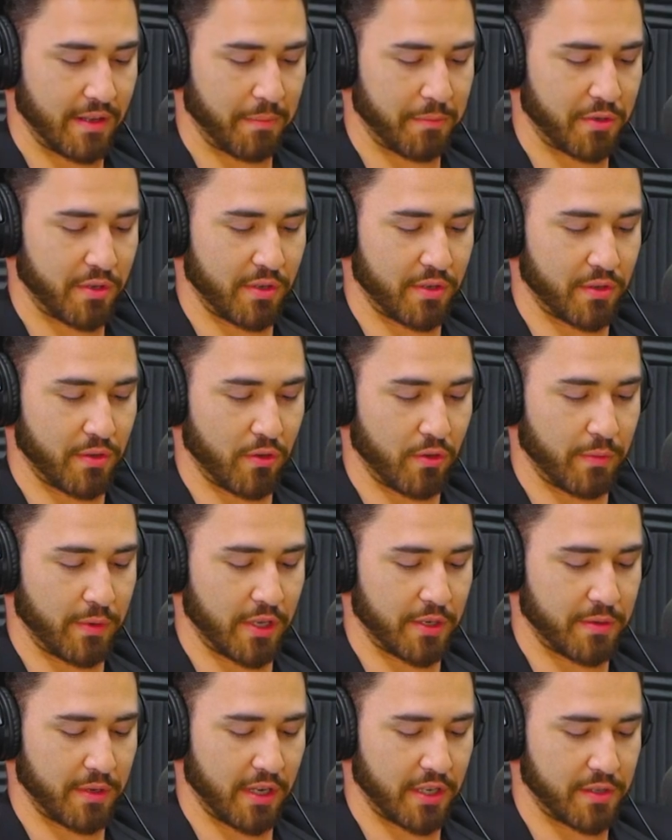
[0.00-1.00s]
I'm sure there's a whole
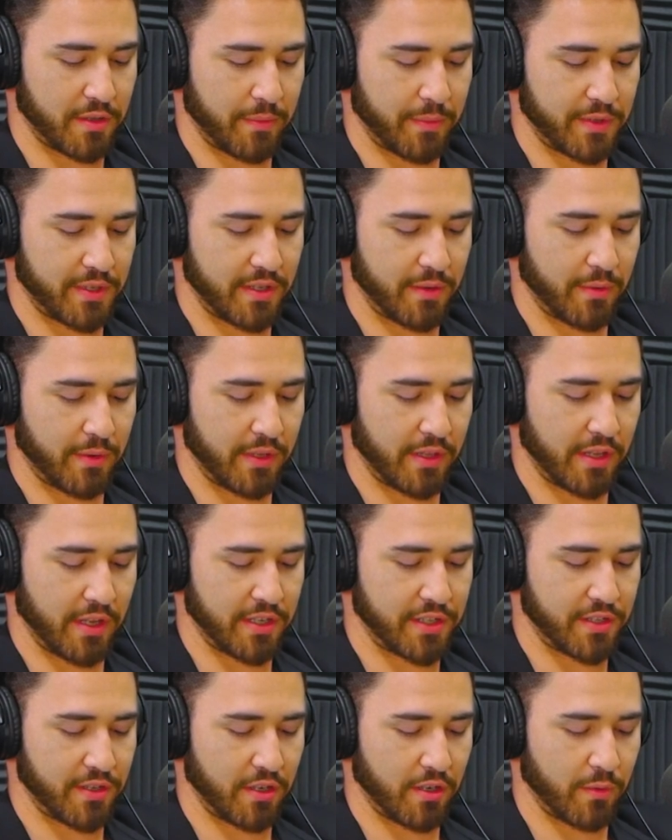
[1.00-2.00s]
bunch. I guess let me see what
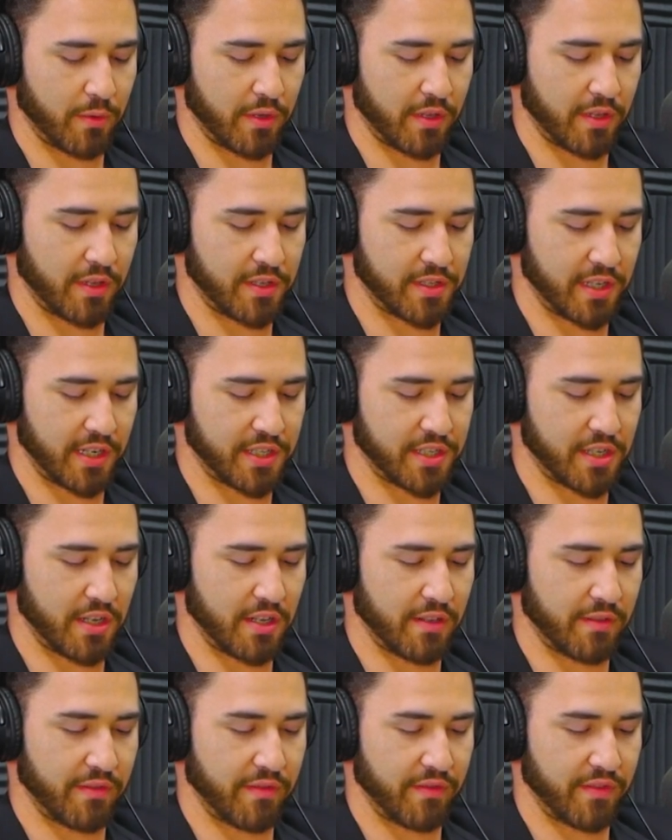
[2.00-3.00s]
they start with because I guess
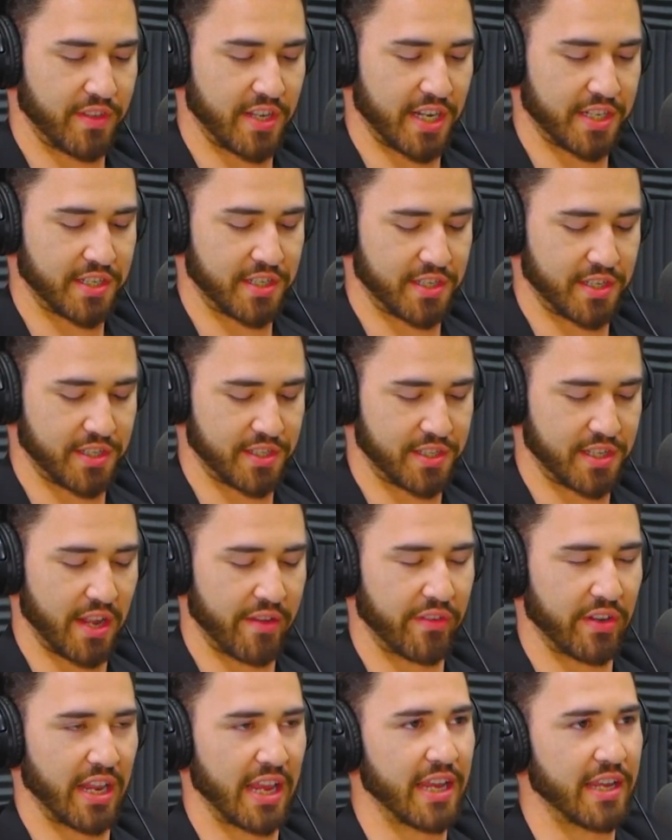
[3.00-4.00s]
all Texas is
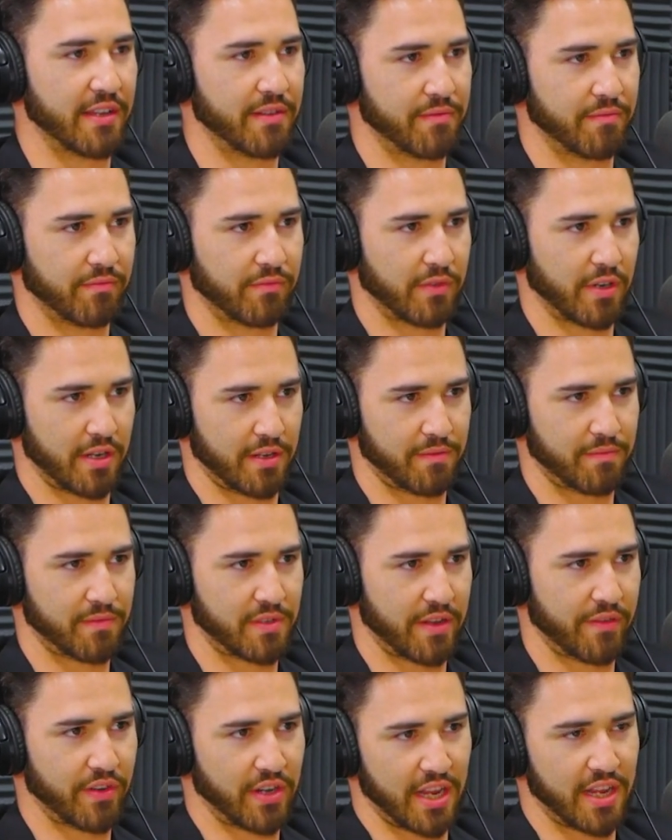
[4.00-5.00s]
seven eight, right?
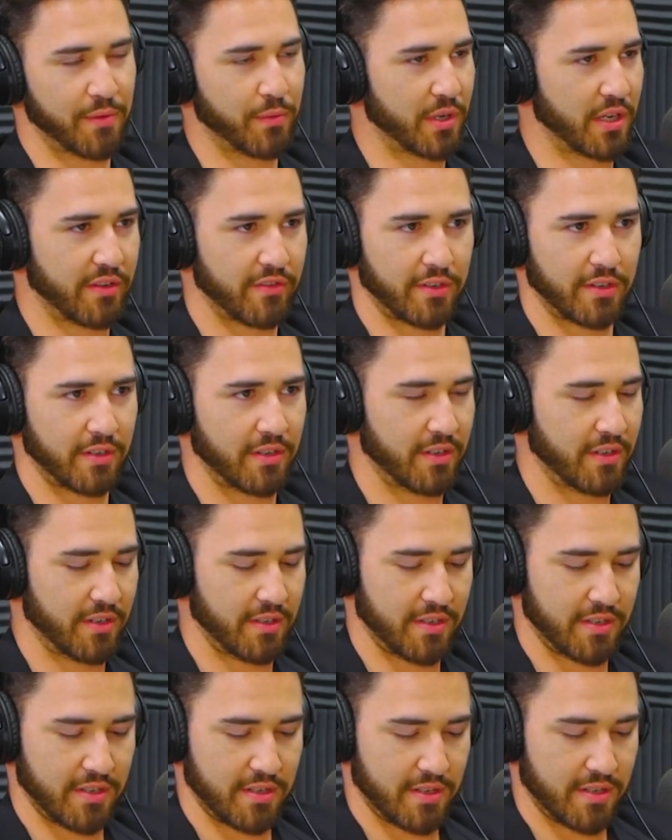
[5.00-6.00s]
Seven eight, whatever,
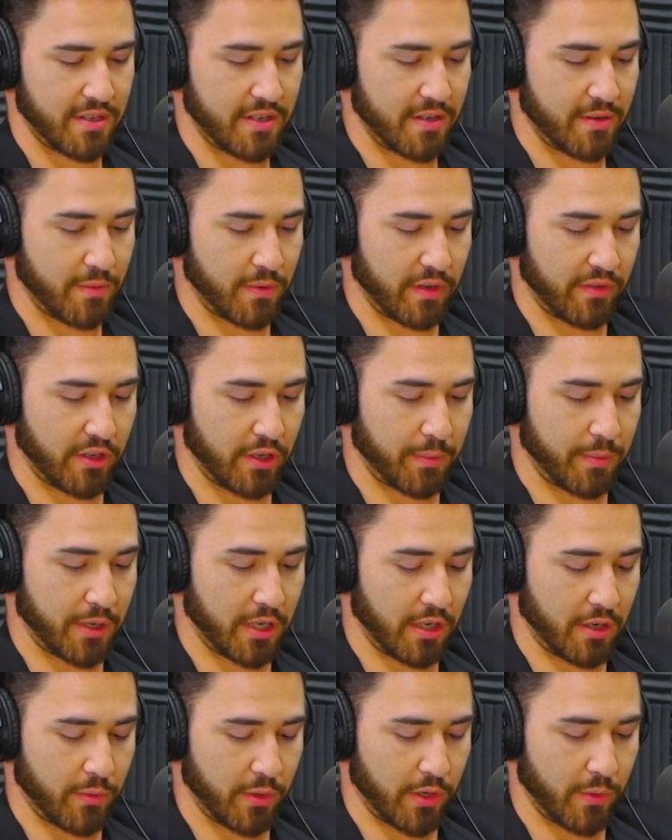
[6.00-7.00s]
Yeah. wherever,
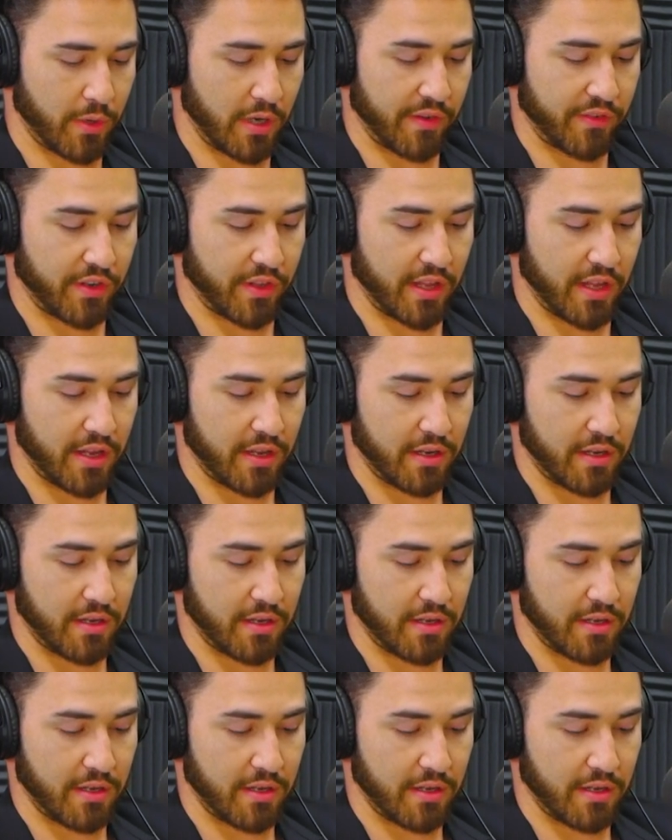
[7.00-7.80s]
depending on where you are after that.